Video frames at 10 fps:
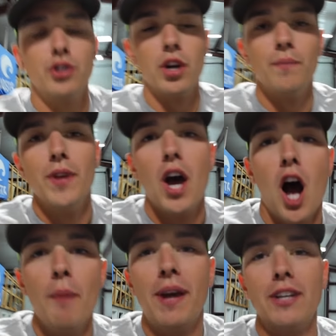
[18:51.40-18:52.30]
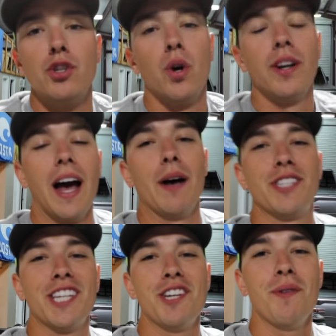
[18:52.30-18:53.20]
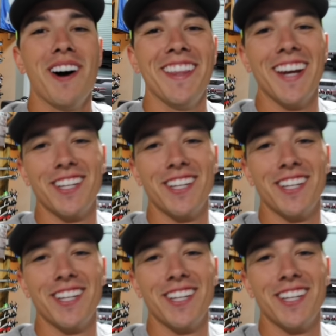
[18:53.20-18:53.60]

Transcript: So hope you guys enjoyed. I'll see you on